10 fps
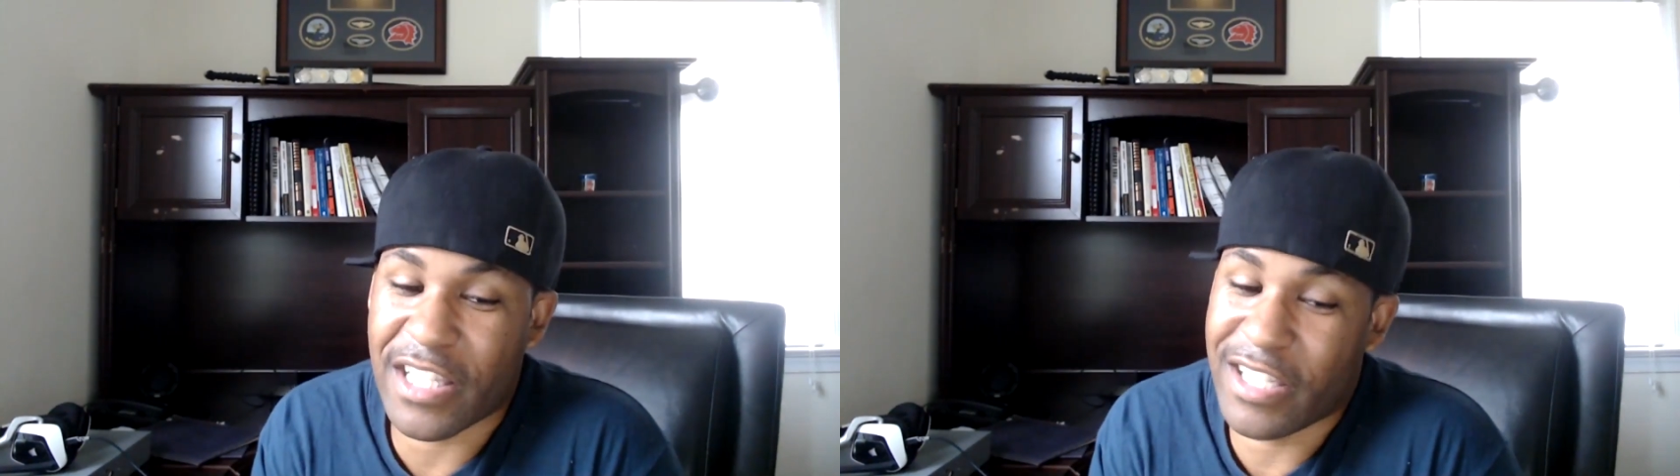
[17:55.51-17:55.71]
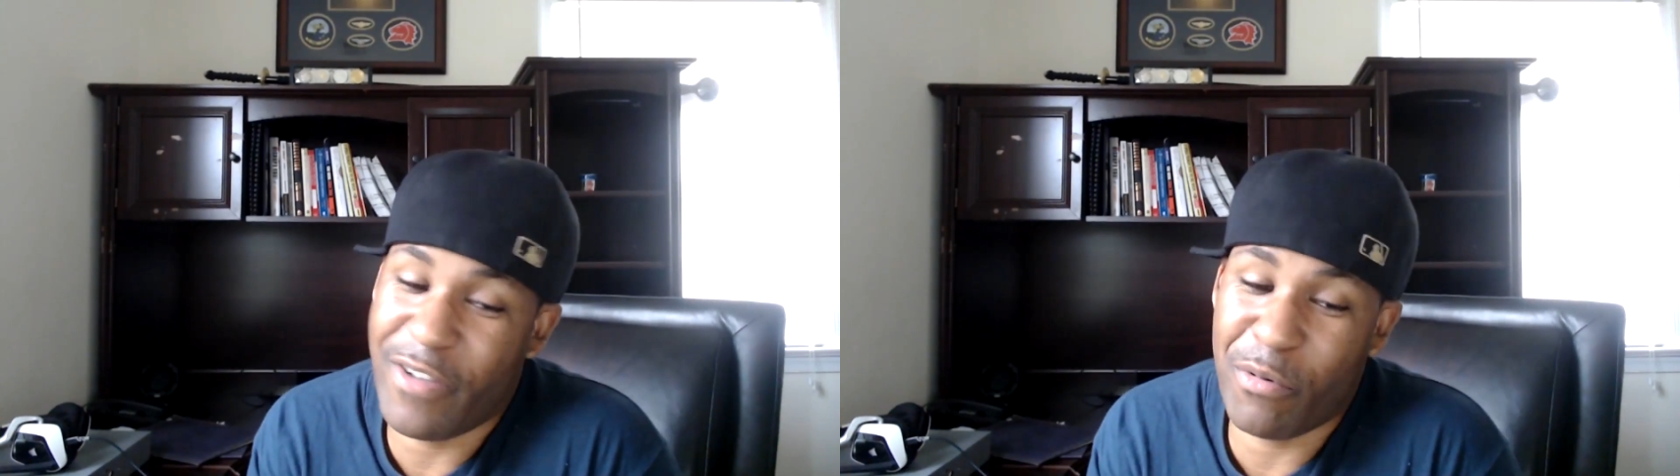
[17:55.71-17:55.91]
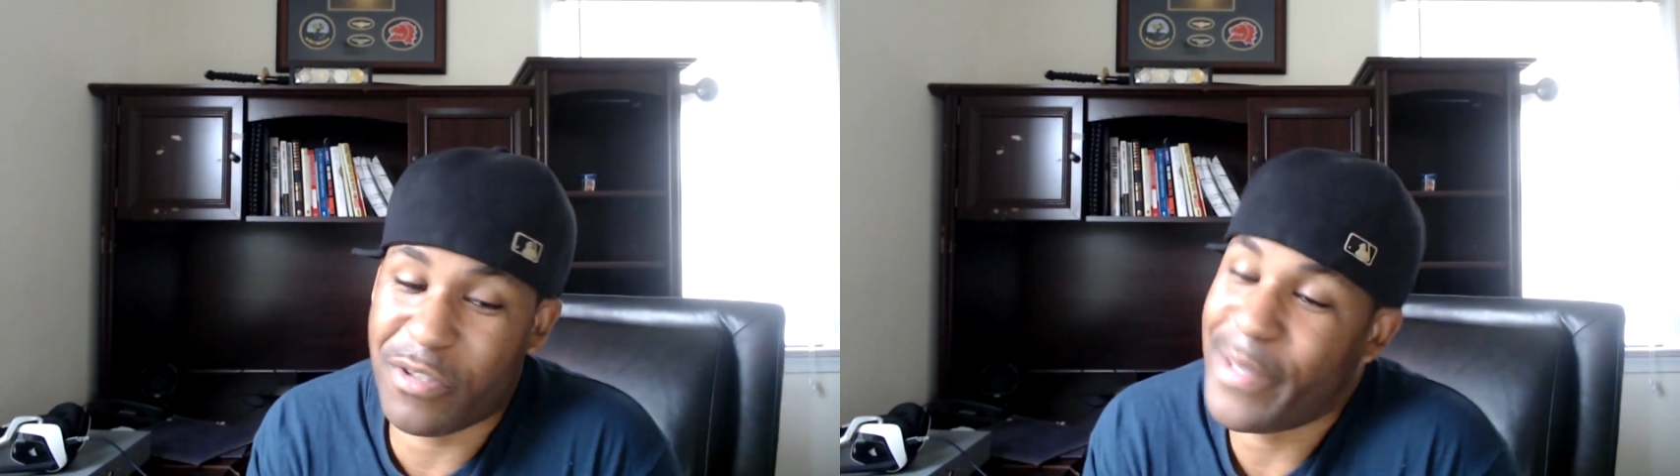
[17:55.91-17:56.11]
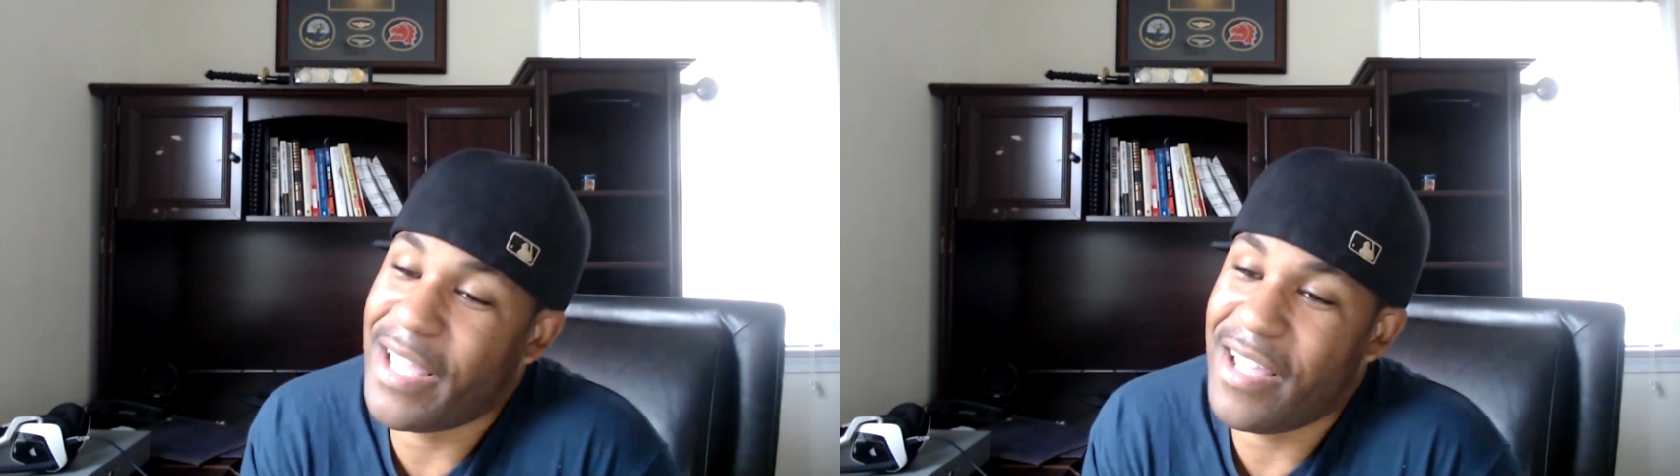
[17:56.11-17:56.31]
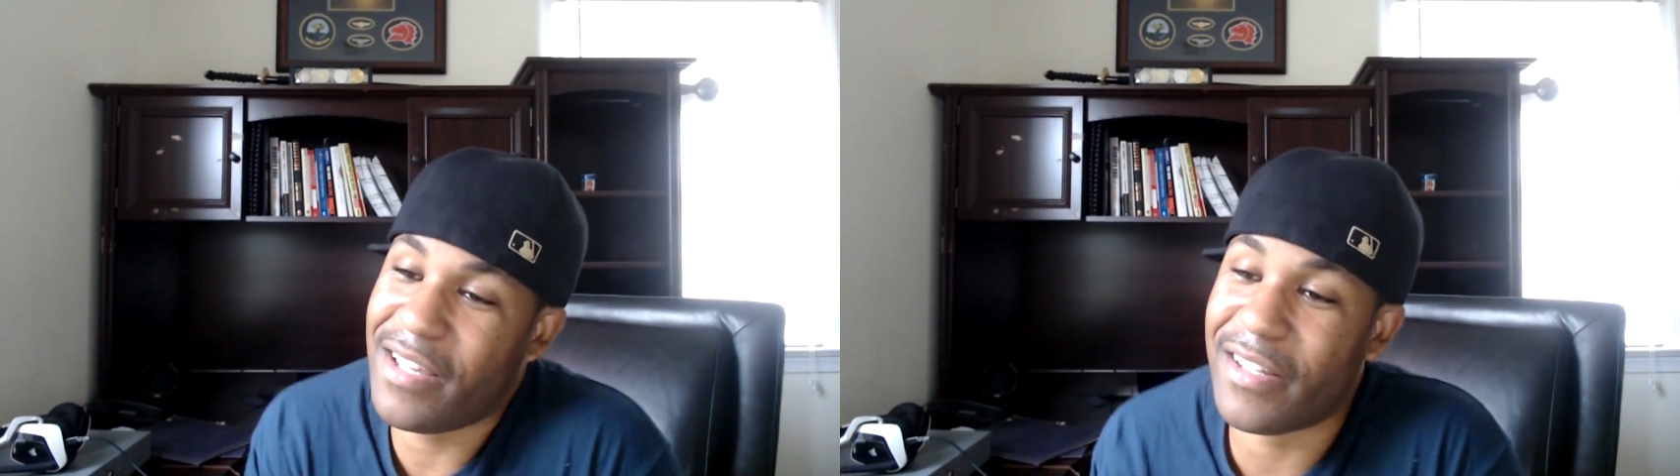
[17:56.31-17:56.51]
because if it was
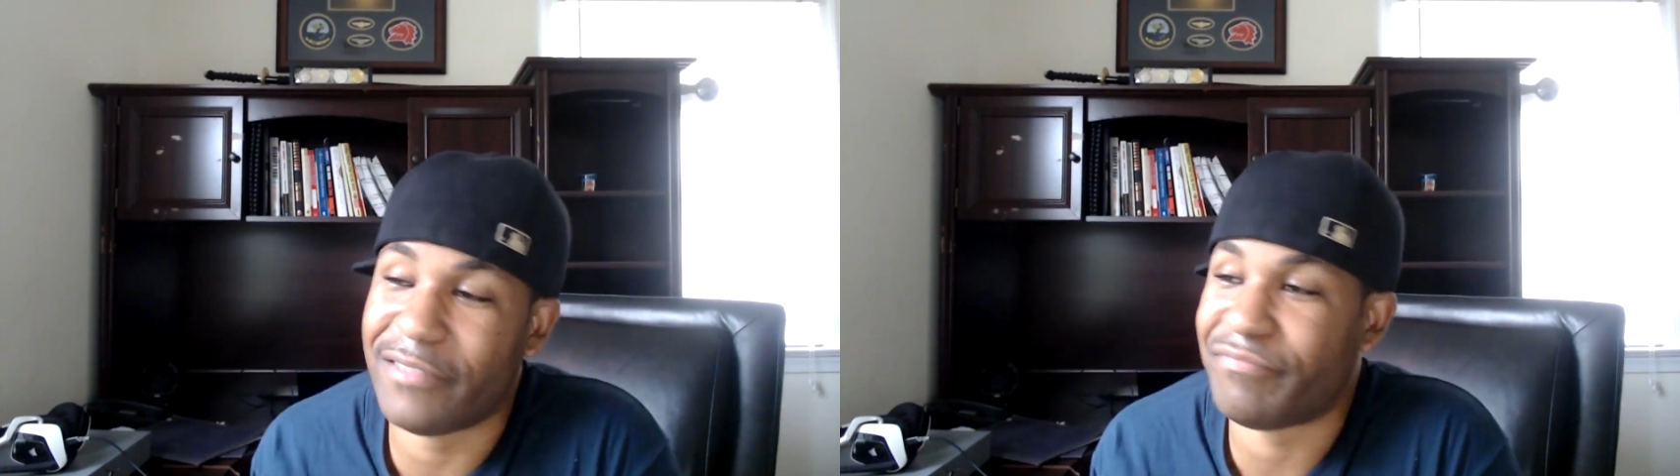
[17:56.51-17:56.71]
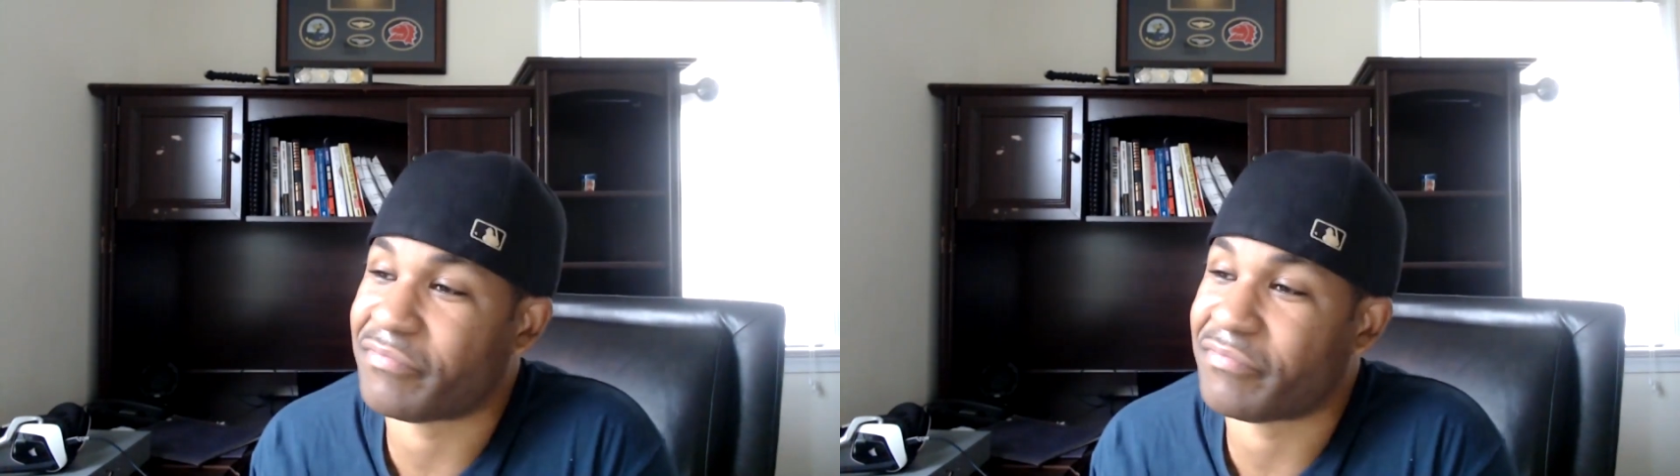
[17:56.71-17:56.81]
me,